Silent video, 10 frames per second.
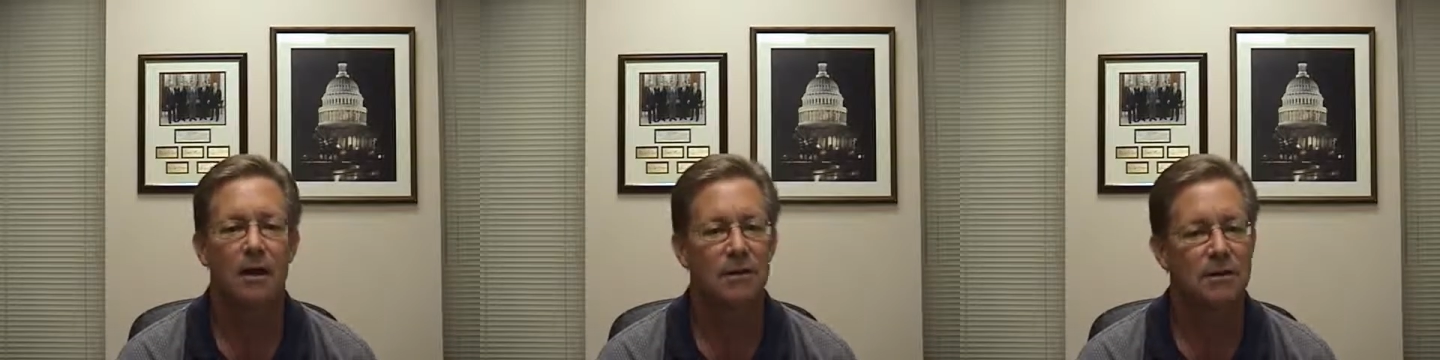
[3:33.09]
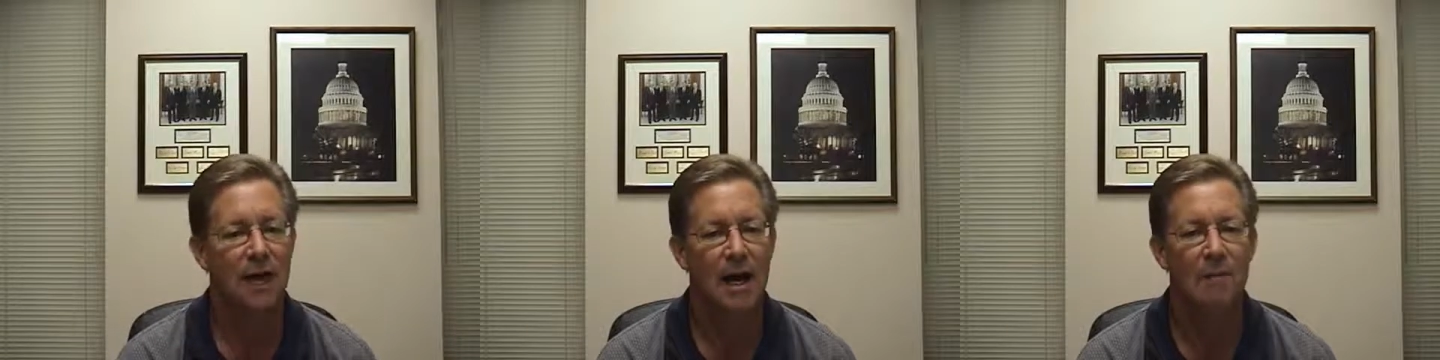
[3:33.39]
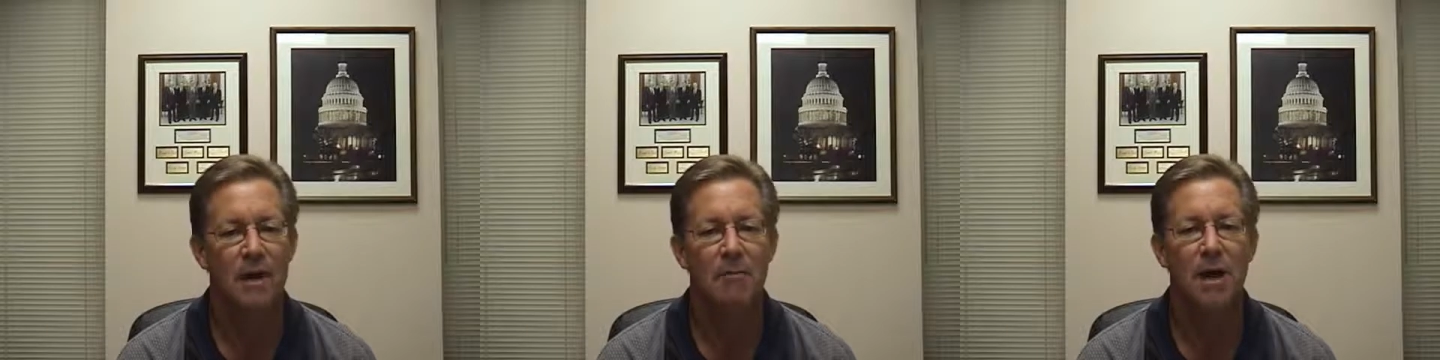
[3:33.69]
Over
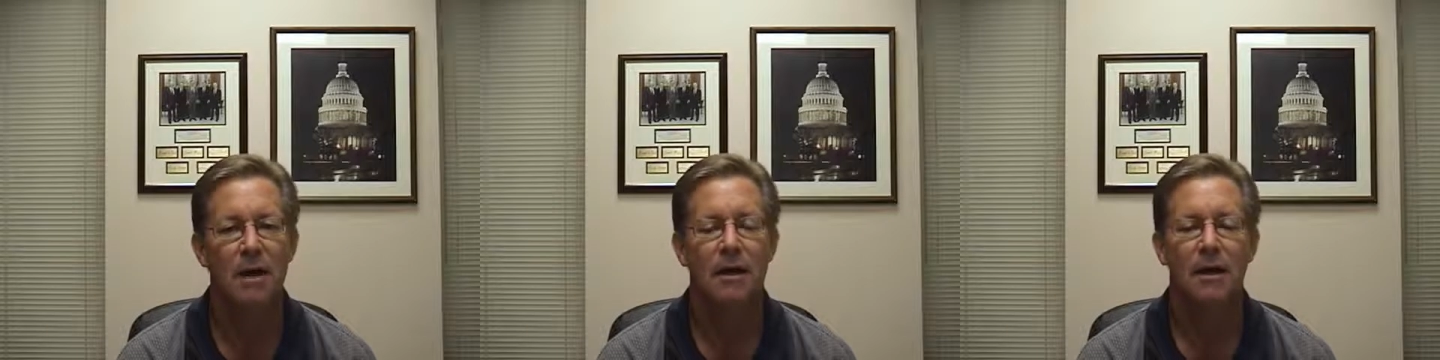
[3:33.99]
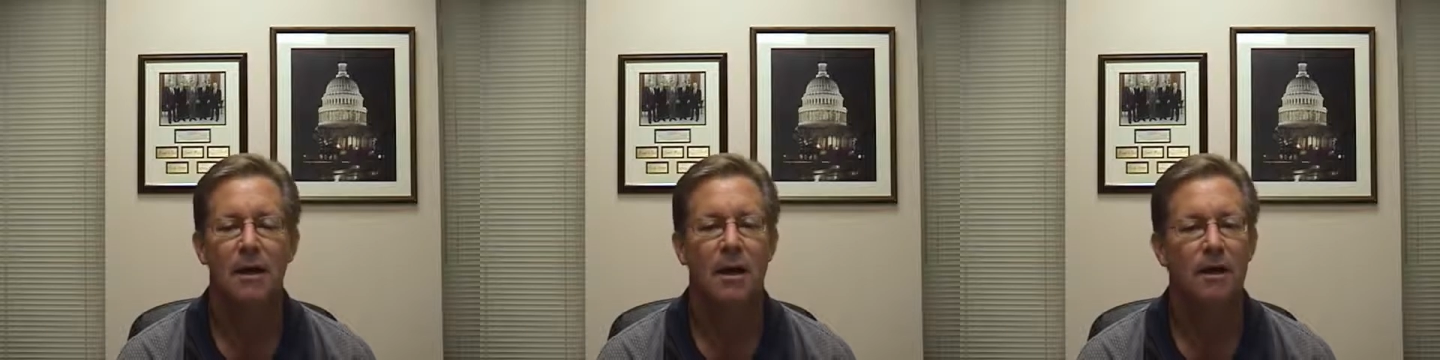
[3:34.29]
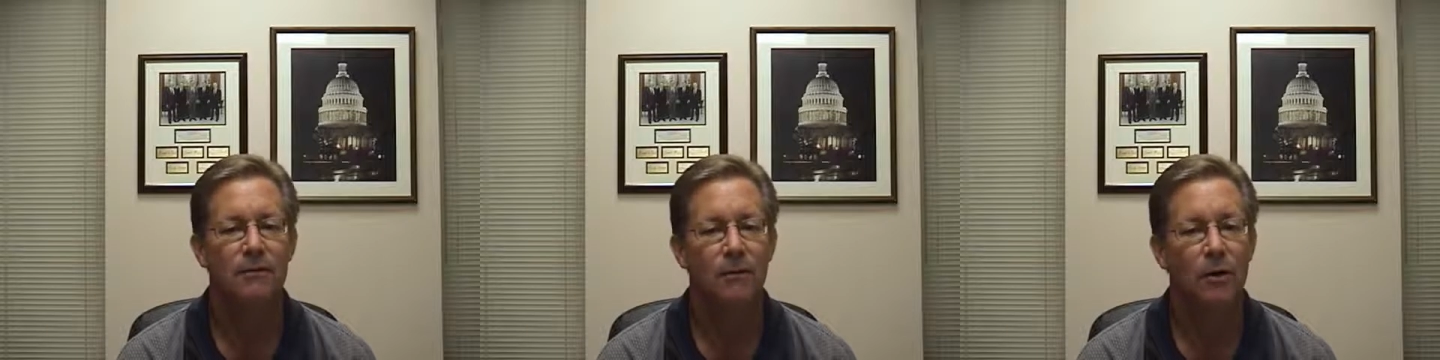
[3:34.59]
time, they made
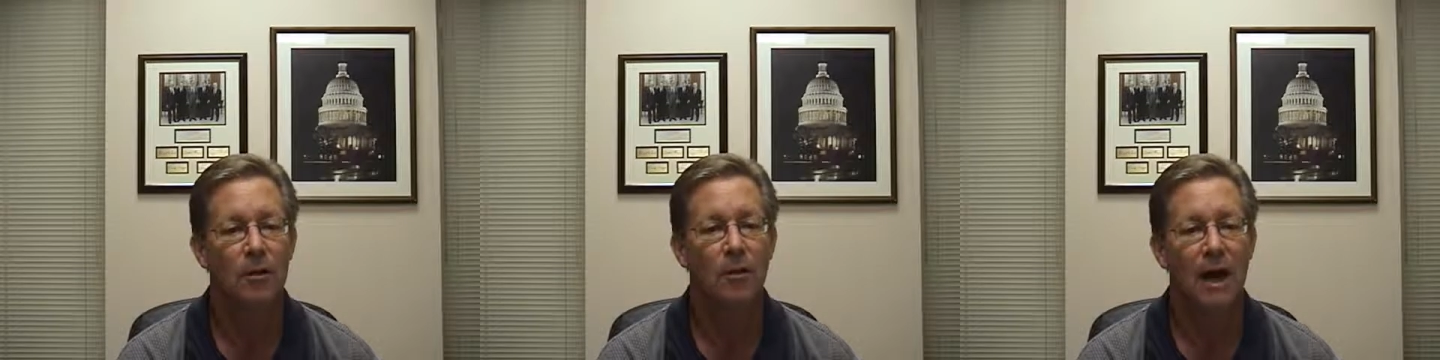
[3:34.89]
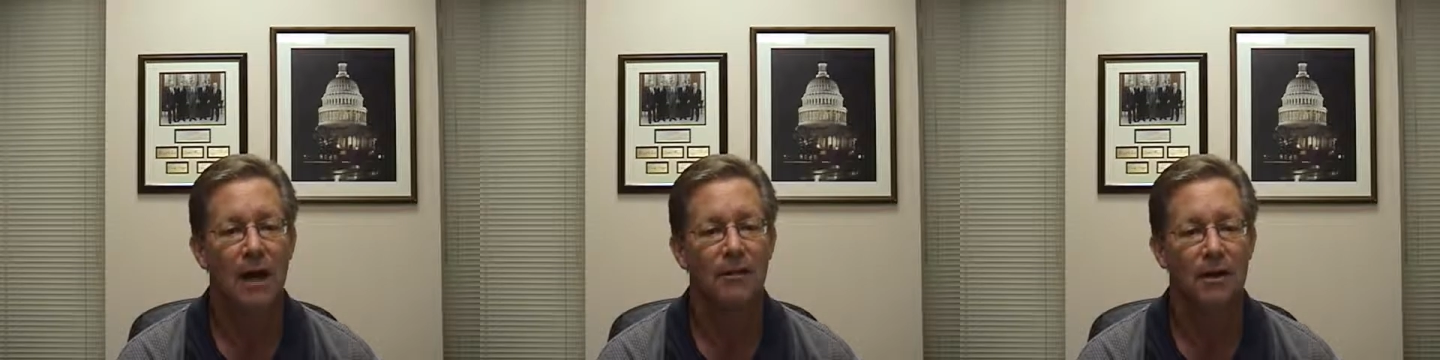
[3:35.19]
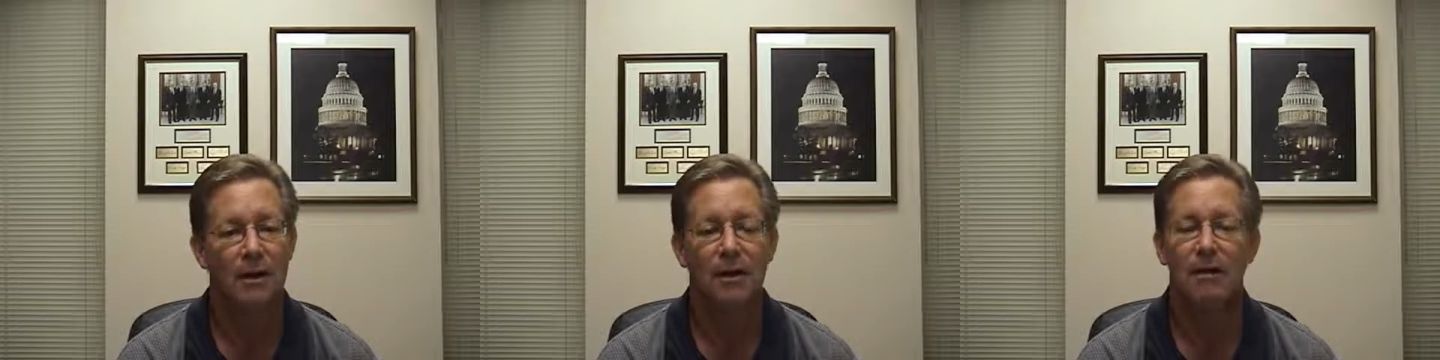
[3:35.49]
affordable
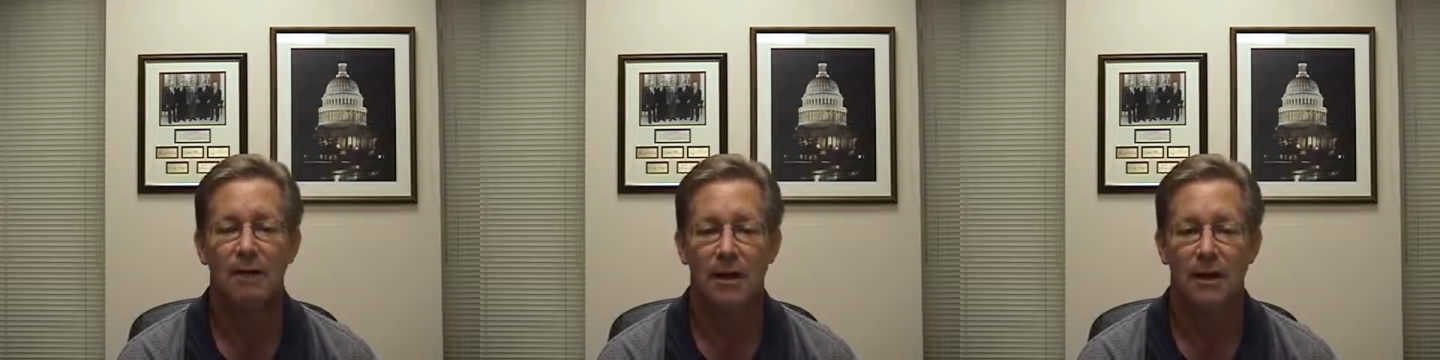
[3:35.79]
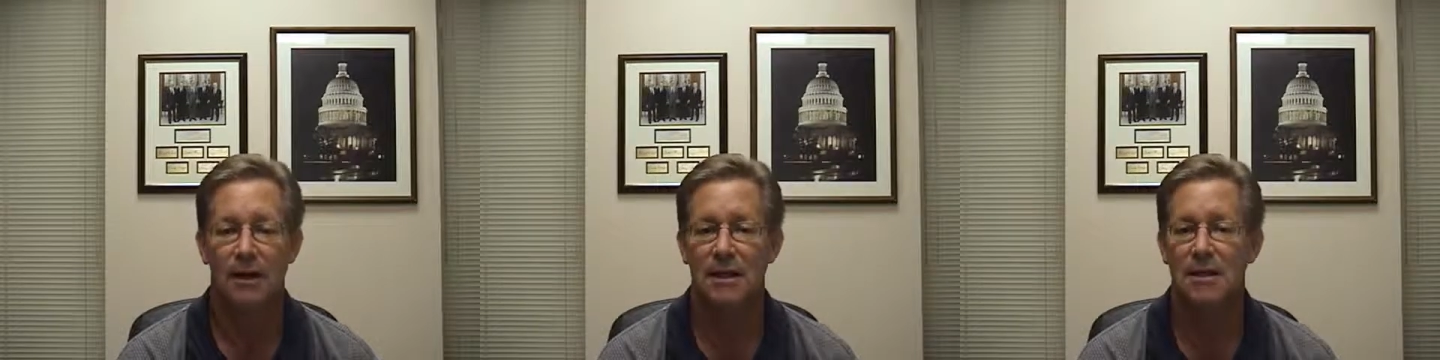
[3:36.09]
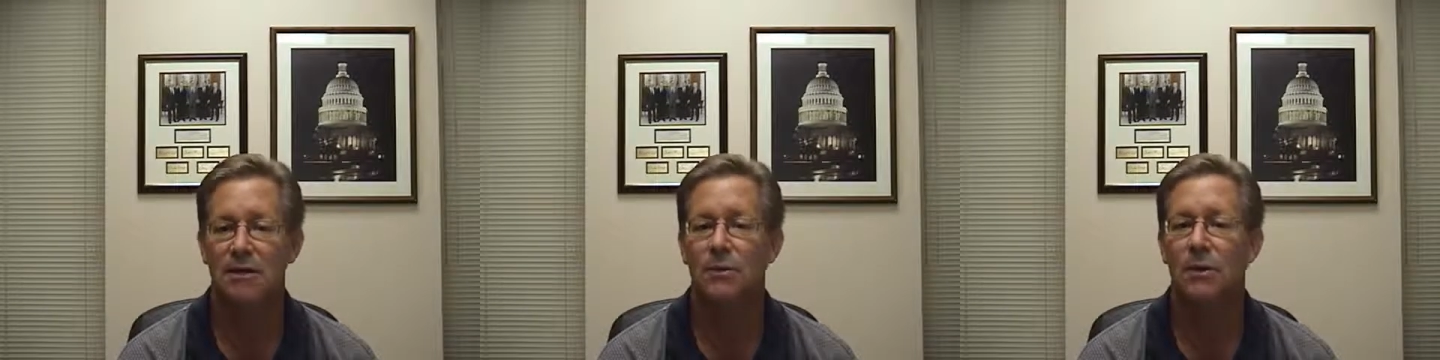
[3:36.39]
housing
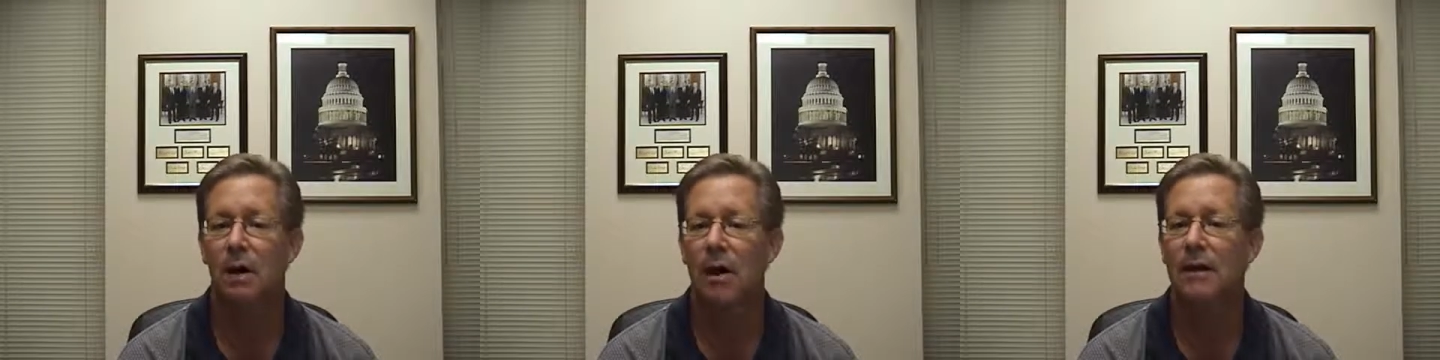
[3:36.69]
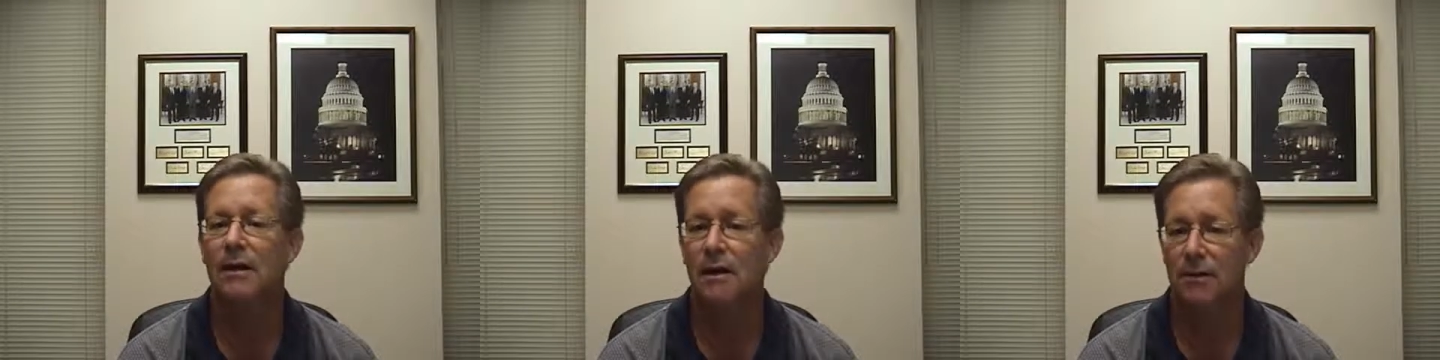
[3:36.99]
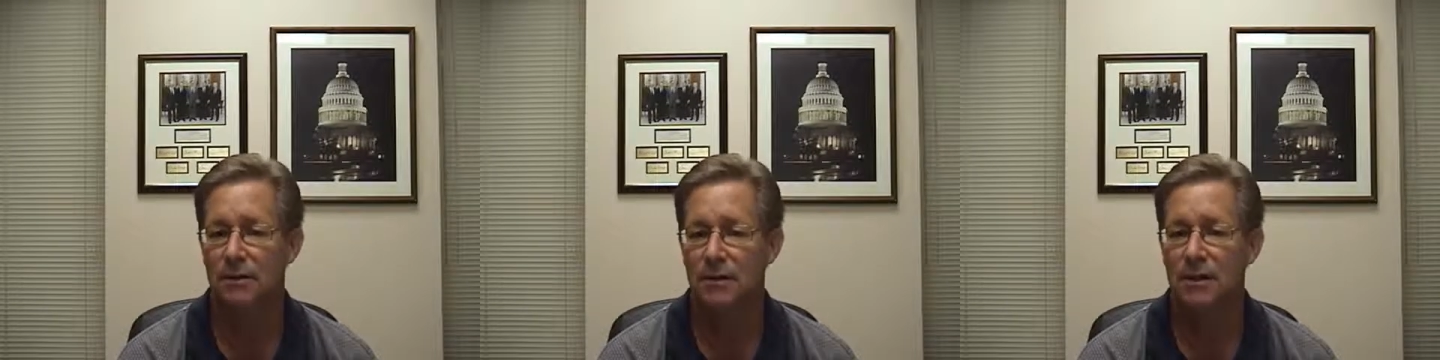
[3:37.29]
regulations requiring
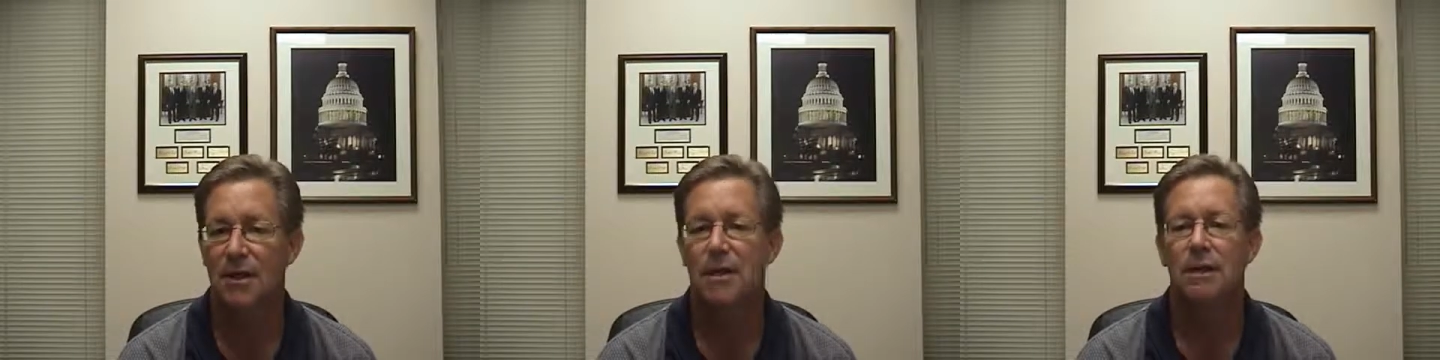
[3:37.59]
loans